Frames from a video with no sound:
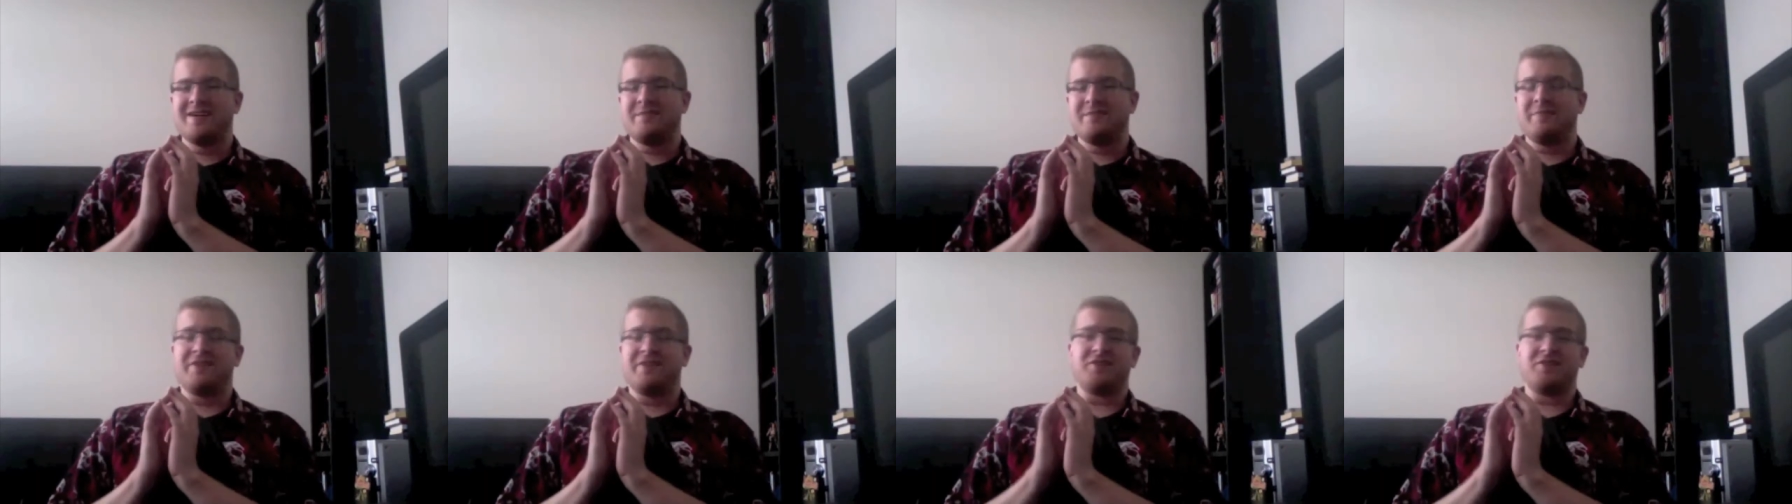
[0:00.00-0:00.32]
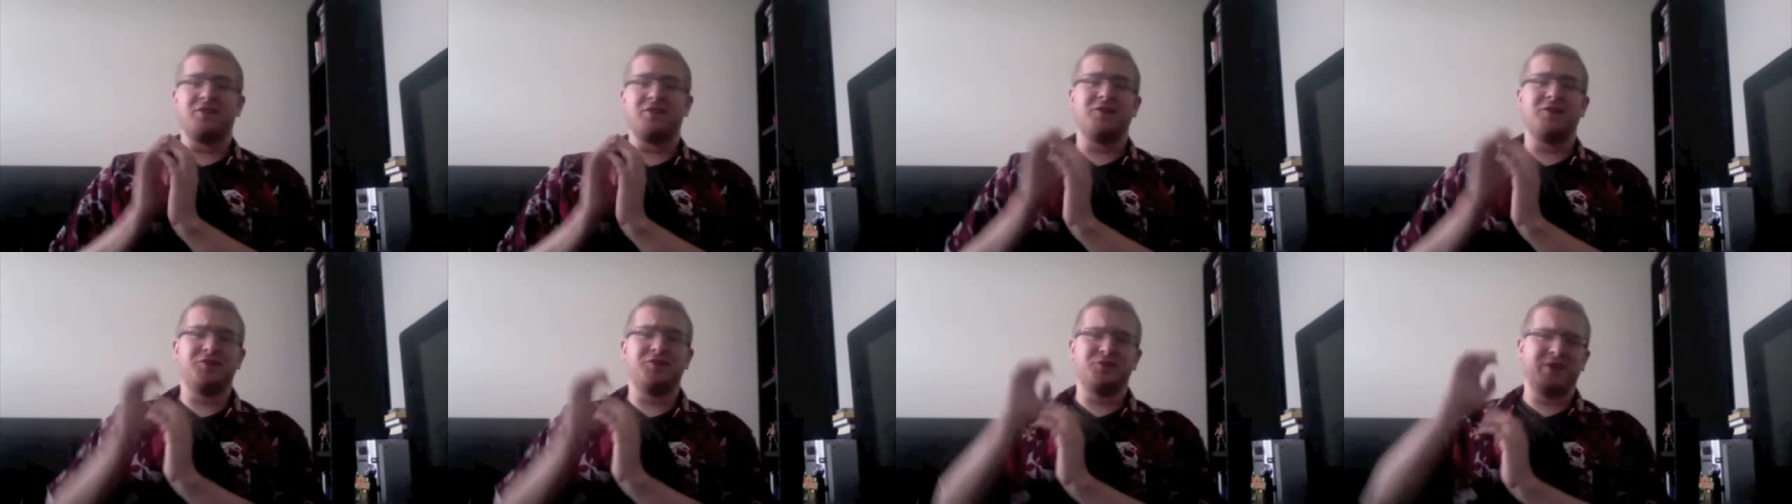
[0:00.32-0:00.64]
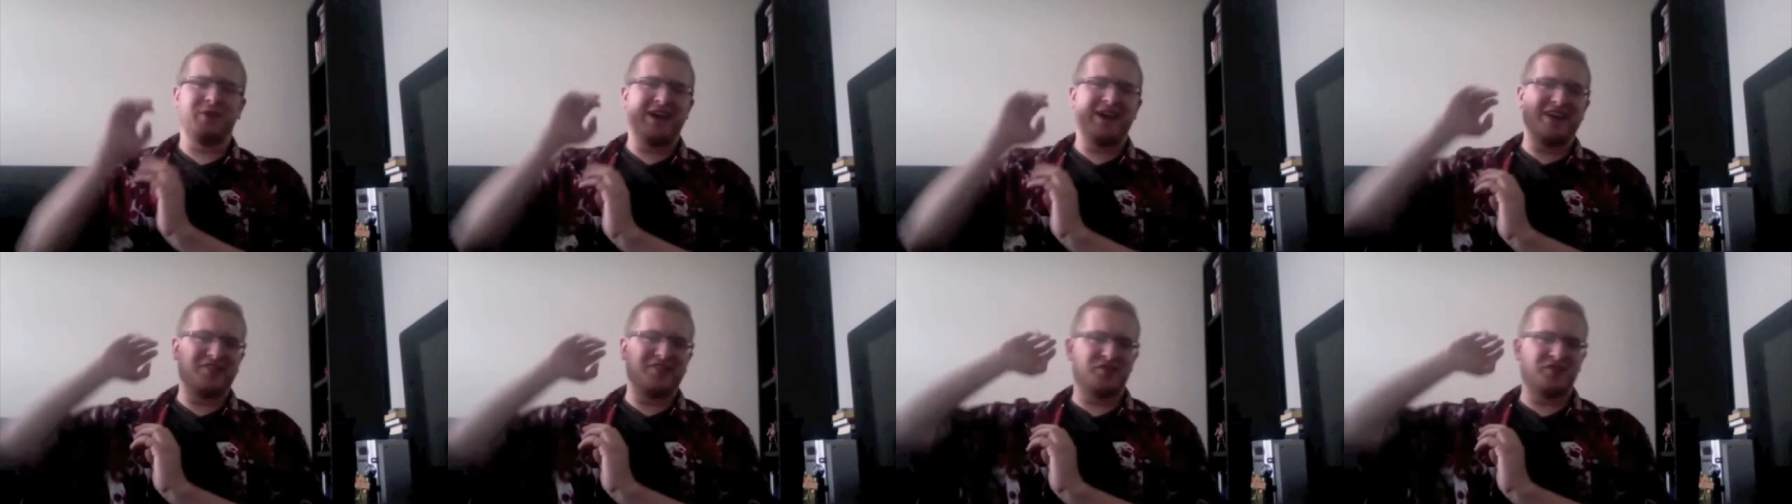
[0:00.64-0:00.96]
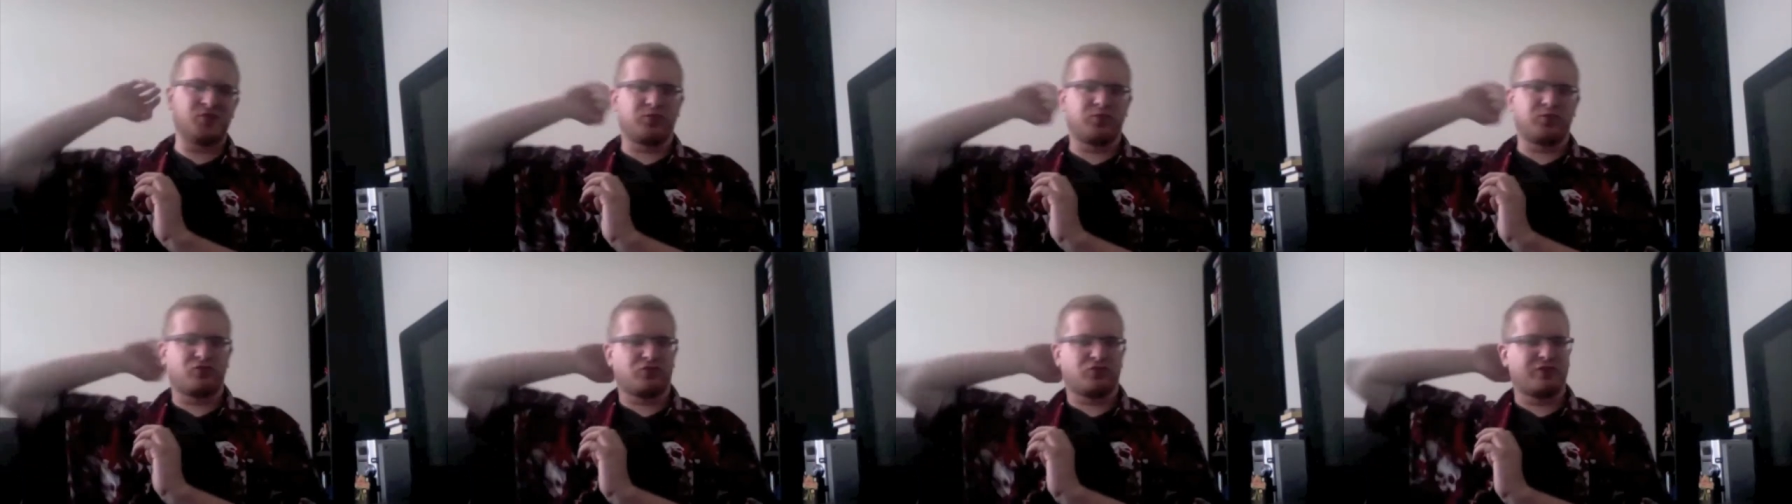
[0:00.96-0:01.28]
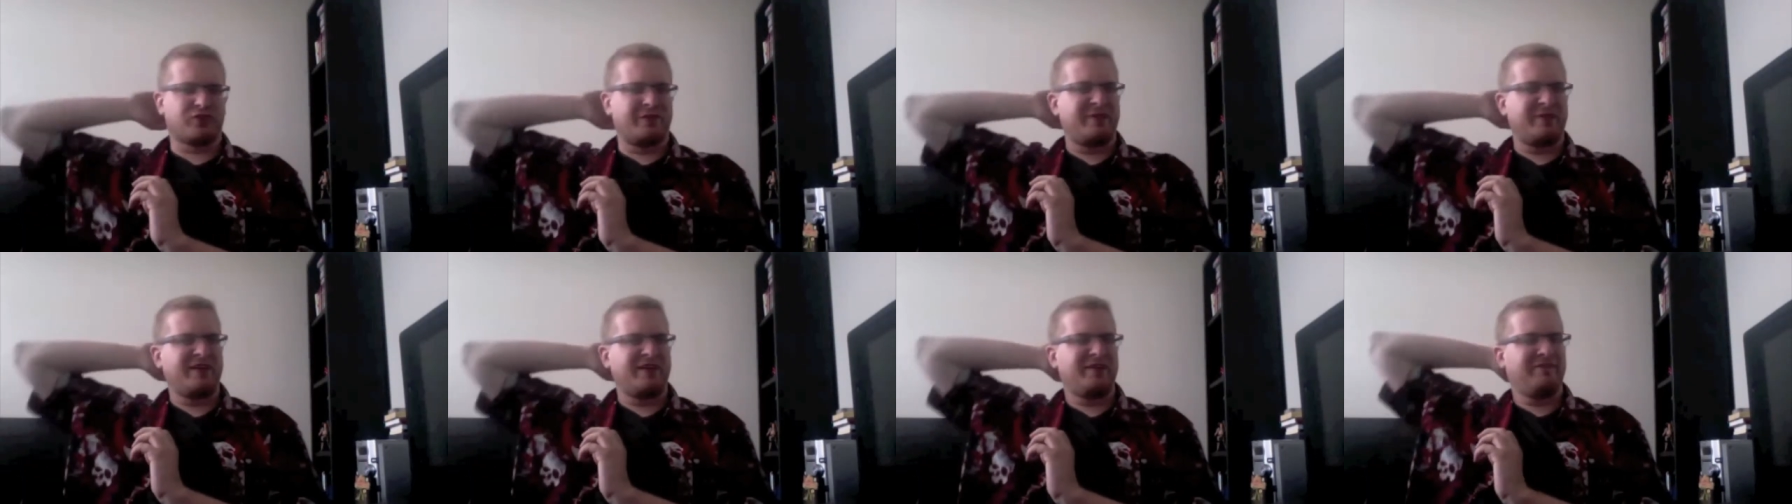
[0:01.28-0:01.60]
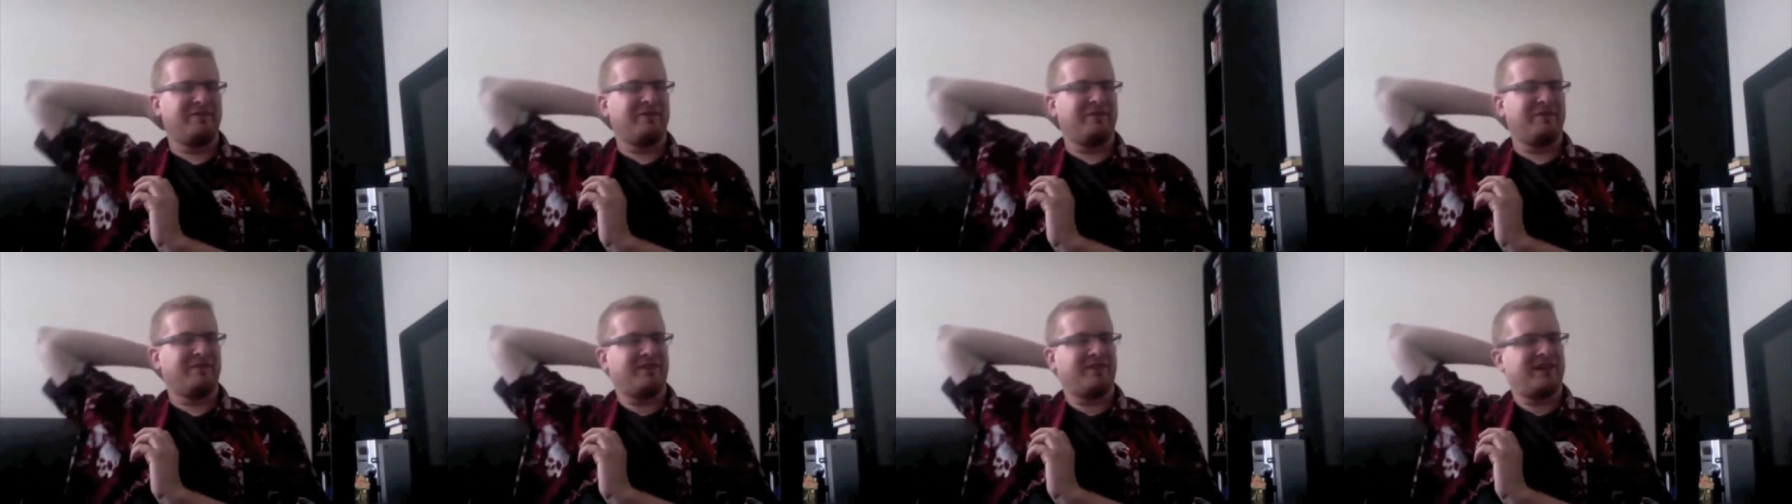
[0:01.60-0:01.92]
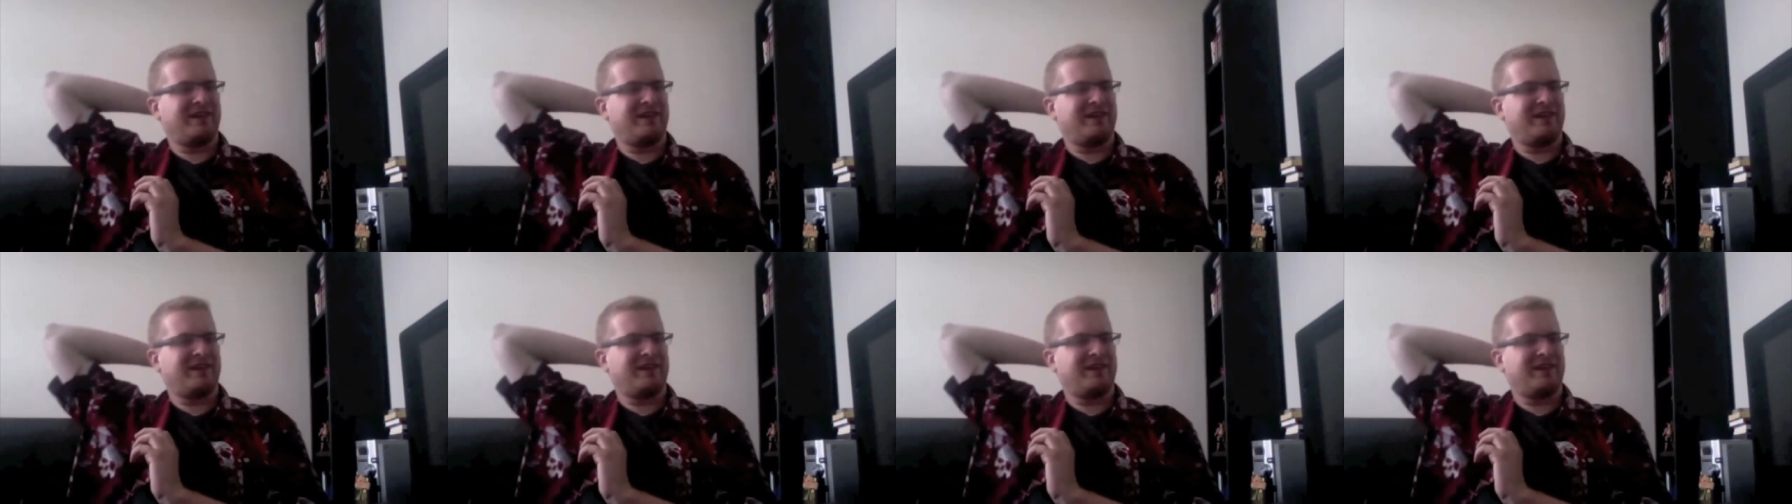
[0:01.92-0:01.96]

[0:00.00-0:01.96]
but she also has this creepy